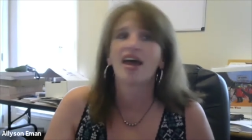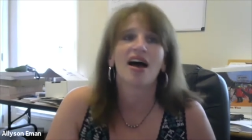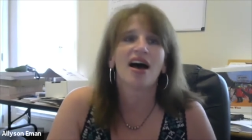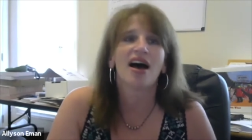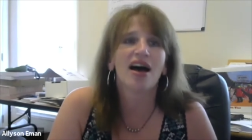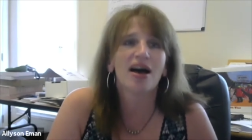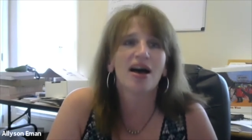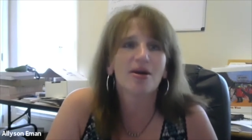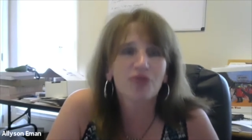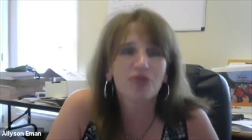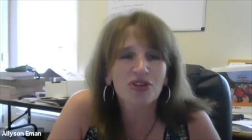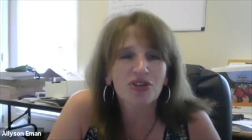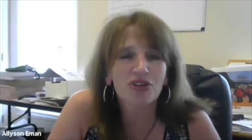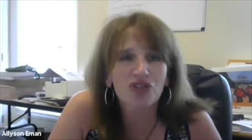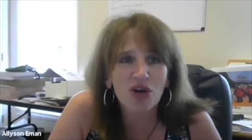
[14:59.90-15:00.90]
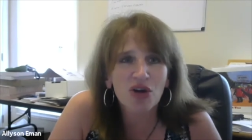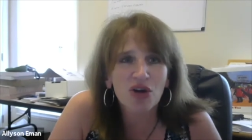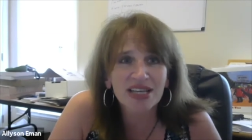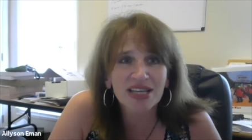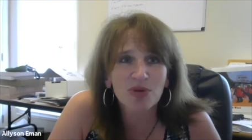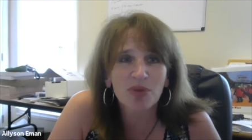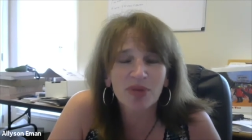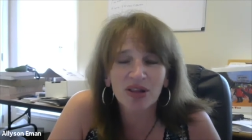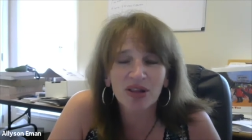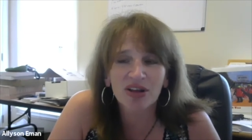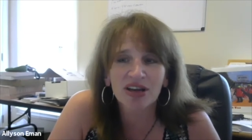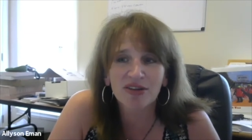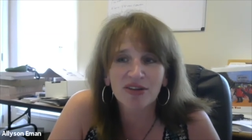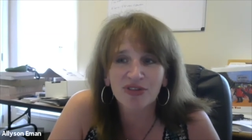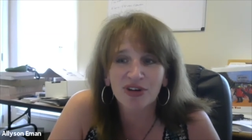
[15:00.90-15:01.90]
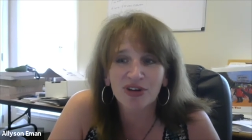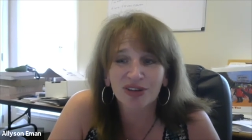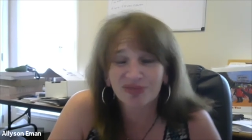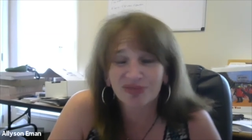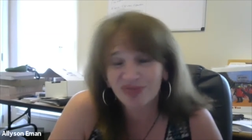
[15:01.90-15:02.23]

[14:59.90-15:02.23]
For the showcase, we'll be looking for